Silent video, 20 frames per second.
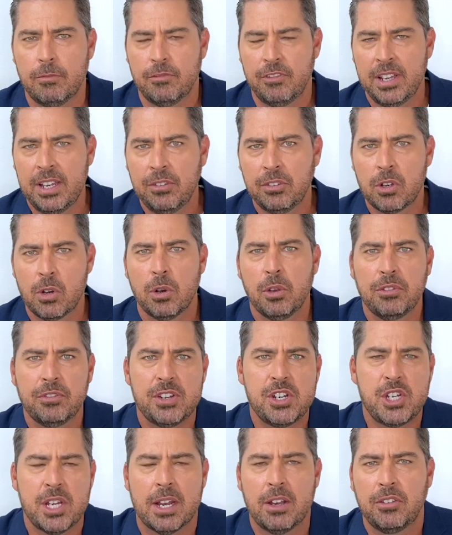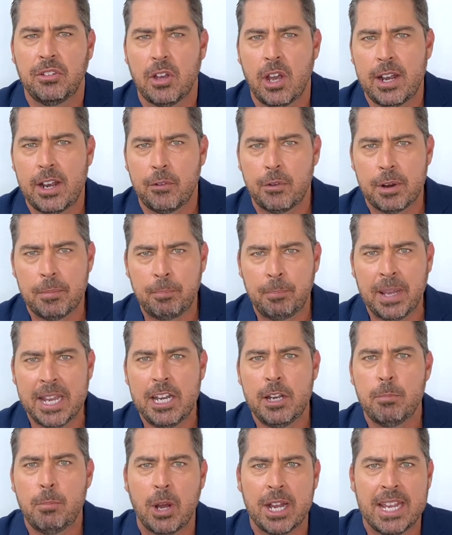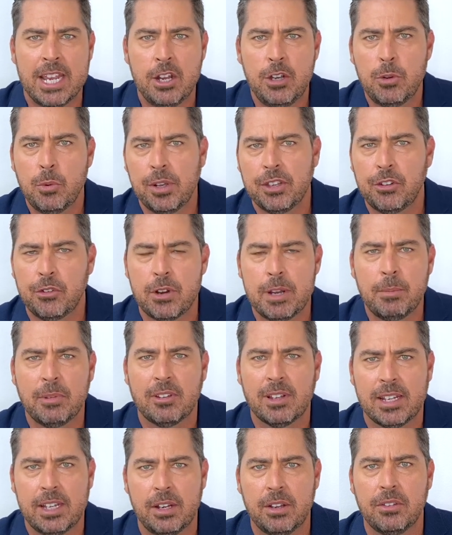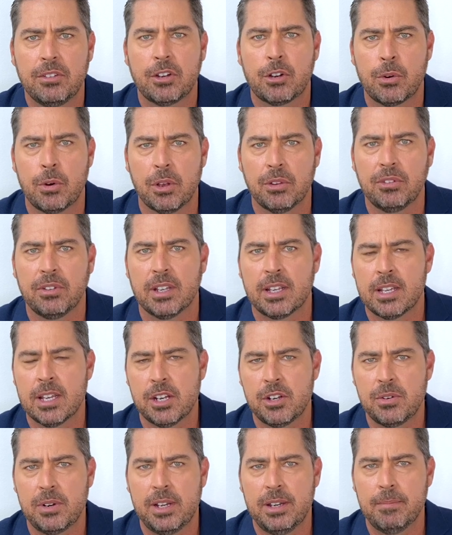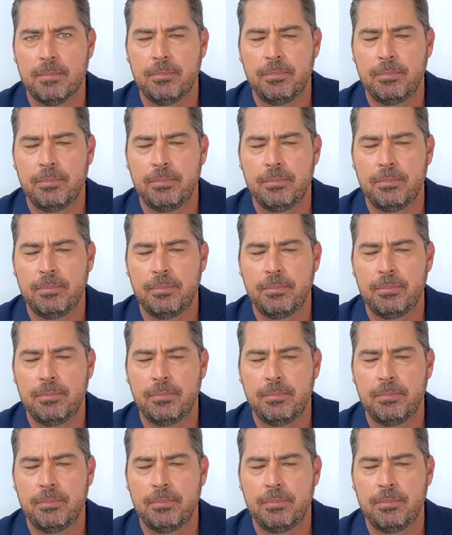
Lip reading: These calls for genocide are repeated by Hindu extremist leaders across the country.